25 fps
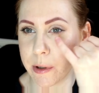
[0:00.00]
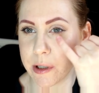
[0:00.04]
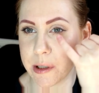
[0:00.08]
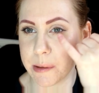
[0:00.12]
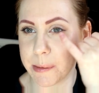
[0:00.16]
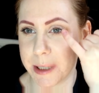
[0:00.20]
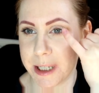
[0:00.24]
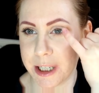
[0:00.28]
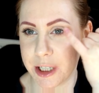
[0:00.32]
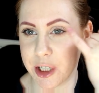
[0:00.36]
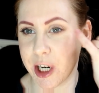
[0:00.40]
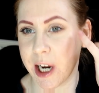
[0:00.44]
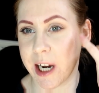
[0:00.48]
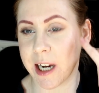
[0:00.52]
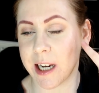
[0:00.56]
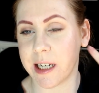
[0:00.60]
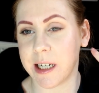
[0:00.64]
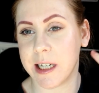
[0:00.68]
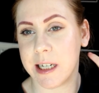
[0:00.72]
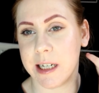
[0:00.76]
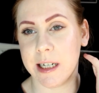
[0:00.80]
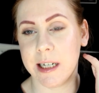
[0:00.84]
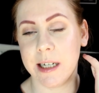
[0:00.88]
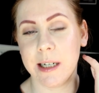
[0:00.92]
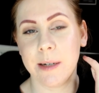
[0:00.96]
was a bit
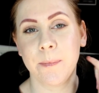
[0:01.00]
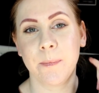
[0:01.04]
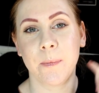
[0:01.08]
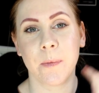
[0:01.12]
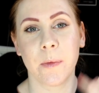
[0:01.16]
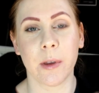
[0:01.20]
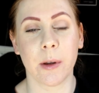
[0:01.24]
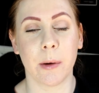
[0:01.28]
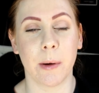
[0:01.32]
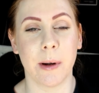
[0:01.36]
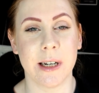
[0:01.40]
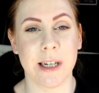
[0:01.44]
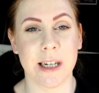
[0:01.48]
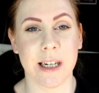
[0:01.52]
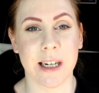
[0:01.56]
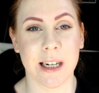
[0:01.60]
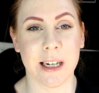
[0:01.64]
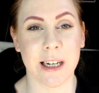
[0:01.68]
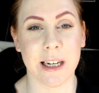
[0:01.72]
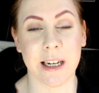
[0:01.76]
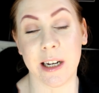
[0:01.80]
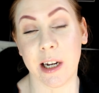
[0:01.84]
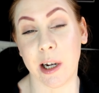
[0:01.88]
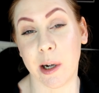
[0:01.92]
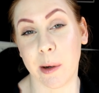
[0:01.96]
jaggedy, where I didn't
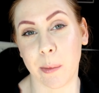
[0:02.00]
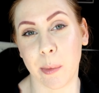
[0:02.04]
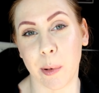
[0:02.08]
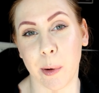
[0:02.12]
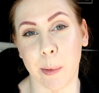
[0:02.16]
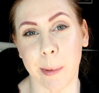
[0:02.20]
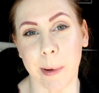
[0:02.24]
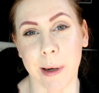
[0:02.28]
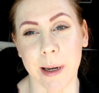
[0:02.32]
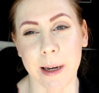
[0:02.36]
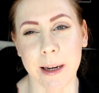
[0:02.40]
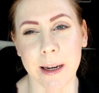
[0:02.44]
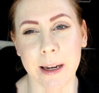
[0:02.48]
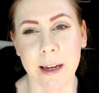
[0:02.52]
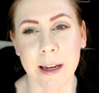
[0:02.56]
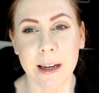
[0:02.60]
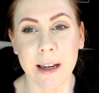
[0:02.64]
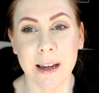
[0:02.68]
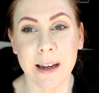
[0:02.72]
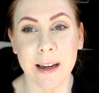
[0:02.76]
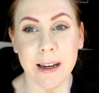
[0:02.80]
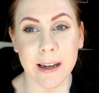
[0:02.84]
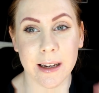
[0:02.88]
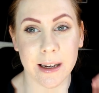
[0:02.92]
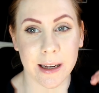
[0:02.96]
clean it up properly.
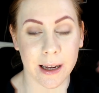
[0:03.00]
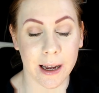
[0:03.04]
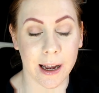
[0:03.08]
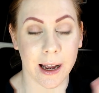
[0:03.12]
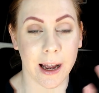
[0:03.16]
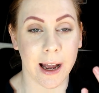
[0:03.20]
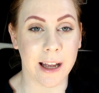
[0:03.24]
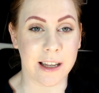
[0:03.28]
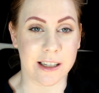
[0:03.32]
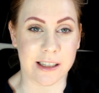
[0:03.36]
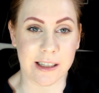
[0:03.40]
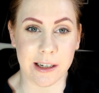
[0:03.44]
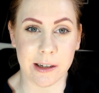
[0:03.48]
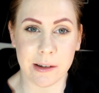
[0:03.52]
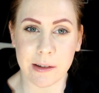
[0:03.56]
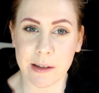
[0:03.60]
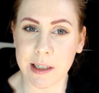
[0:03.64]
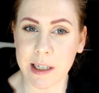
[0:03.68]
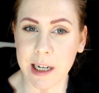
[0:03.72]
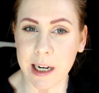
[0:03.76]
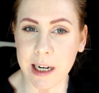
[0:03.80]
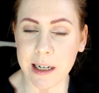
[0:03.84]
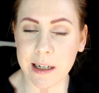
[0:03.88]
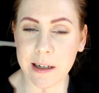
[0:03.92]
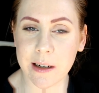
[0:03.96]
It has now
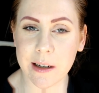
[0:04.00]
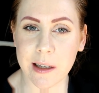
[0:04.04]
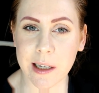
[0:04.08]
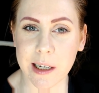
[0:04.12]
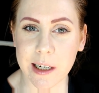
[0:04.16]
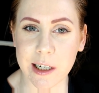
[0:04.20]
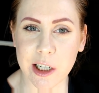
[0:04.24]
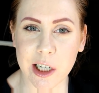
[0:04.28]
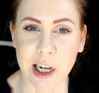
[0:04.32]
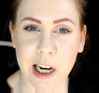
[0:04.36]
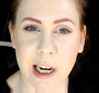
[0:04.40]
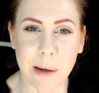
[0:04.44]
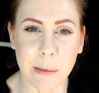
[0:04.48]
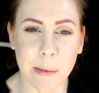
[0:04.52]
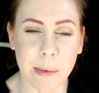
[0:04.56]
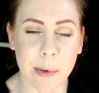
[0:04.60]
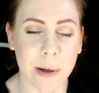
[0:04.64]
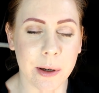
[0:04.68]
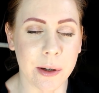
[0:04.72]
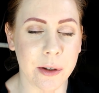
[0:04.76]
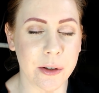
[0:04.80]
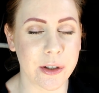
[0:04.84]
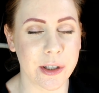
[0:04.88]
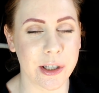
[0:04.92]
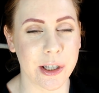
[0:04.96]
stained that shape,
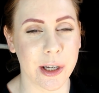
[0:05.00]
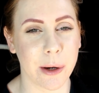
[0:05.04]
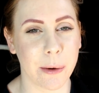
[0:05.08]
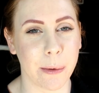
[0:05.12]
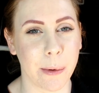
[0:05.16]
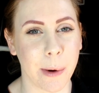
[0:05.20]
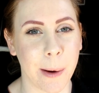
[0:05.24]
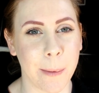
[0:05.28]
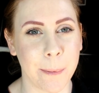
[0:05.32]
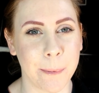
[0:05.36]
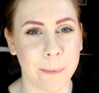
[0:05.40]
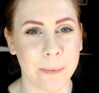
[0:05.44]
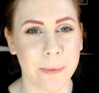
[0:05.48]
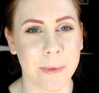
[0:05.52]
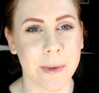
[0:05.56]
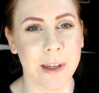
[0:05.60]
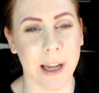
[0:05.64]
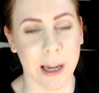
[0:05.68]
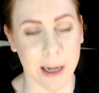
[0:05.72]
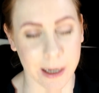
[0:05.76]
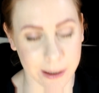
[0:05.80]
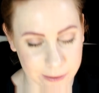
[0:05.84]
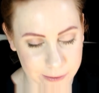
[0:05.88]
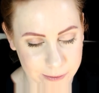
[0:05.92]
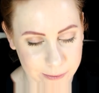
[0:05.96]
so
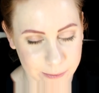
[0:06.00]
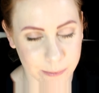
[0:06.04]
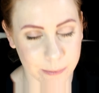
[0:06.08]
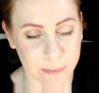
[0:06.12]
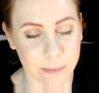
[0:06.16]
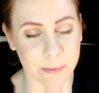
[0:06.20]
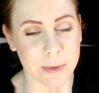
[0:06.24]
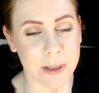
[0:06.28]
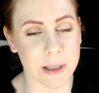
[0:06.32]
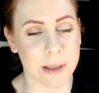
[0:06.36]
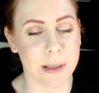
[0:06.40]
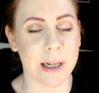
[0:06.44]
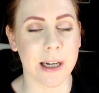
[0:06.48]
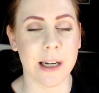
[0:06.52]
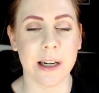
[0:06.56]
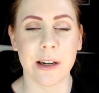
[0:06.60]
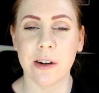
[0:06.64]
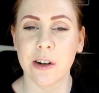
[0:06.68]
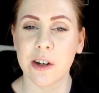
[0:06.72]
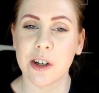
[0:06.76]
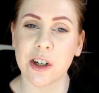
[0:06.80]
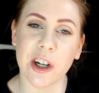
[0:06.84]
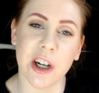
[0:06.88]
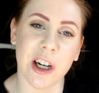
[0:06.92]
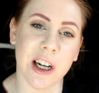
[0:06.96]
yeah, take
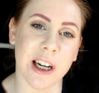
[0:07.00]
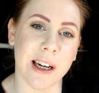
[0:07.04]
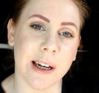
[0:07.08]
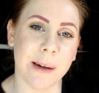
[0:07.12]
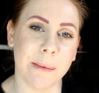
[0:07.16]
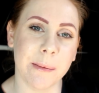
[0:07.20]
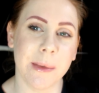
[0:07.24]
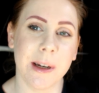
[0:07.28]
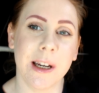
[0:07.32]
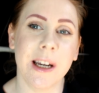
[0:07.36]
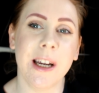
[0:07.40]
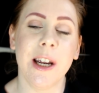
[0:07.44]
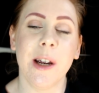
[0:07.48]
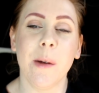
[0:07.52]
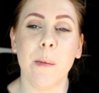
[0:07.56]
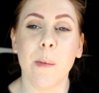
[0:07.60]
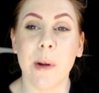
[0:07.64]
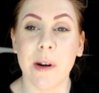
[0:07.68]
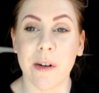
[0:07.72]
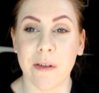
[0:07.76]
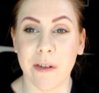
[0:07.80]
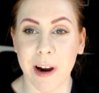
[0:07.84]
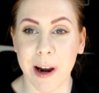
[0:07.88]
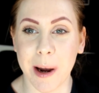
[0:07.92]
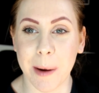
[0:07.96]
your time,
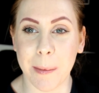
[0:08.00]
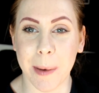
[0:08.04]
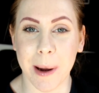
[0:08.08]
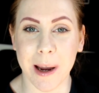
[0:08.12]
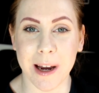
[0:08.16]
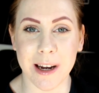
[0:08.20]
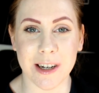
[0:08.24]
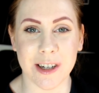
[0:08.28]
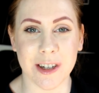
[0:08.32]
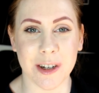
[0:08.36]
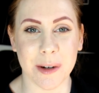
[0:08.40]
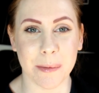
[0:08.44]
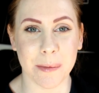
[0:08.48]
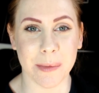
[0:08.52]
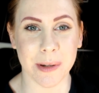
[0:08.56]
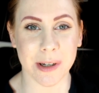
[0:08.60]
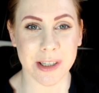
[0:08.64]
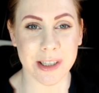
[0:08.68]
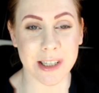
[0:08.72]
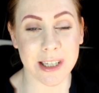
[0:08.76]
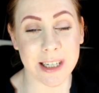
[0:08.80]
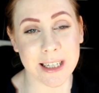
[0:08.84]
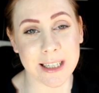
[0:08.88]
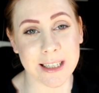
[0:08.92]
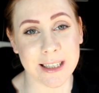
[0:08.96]
be very patient,
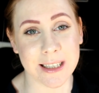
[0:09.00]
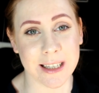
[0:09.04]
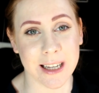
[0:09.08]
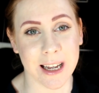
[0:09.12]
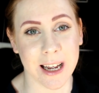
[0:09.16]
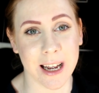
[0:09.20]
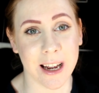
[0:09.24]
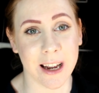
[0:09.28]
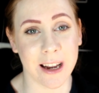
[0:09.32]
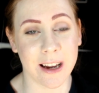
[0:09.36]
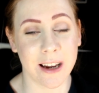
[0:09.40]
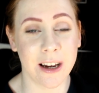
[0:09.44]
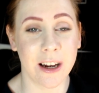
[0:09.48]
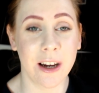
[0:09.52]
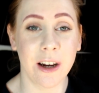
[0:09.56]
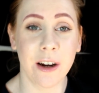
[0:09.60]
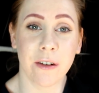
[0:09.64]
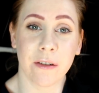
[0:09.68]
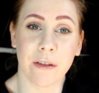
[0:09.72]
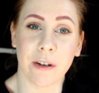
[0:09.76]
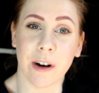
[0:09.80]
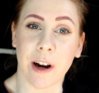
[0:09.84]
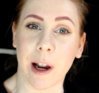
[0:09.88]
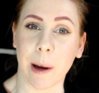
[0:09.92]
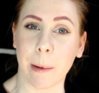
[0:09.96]
because it is there
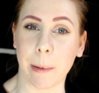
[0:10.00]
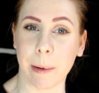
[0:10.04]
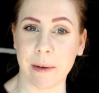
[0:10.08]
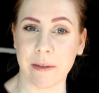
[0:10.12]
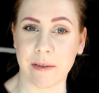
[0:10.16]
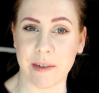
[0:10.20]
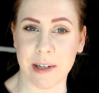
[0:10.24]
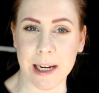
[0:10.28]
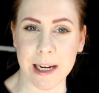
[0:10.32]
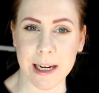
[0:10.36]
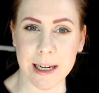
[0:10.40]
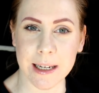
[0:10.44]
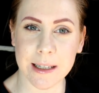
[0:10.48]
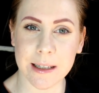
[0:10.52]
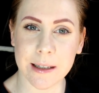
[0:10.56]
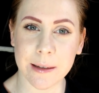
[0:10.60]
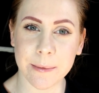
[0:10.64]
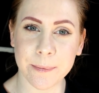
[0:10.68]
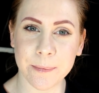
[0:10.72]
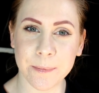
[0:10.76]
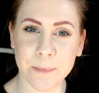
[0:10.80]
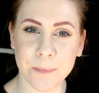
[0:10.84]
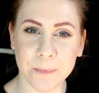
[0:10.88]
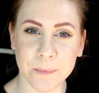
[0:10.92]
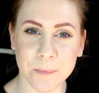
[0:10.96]
for a couple of days.